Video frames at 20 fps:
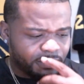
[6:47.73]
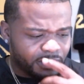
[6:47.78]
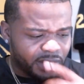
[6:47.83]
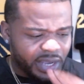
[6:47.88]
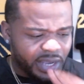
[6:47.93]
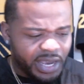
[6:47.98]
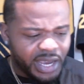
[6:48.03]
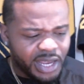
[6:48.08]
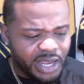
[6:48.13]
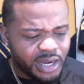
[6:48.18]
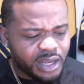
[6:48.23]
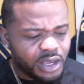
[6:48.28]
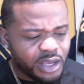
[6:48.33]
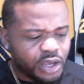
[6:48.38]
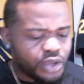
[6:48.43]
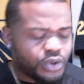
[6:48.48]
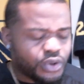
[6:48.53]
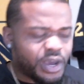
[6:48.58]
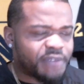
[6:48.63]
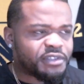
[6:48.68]
And
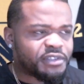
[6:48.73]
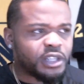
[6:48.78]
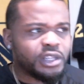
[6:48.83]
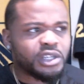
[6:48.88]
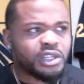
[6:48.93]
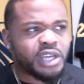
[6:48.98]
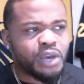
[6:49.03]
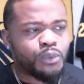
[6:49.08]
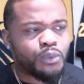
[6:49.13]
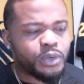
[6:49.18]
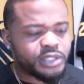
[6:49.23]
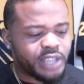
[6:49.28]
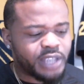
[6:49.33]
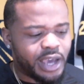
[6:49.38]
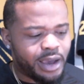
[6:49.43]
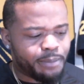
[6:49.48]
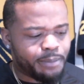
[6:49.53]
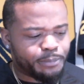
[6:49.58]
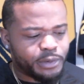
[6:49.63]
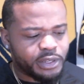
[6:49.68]
you have to look at what's
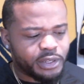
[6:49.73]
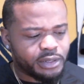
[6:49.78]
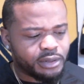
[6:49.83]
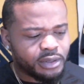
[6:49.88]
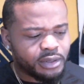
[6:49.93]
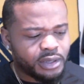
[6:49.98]
happening.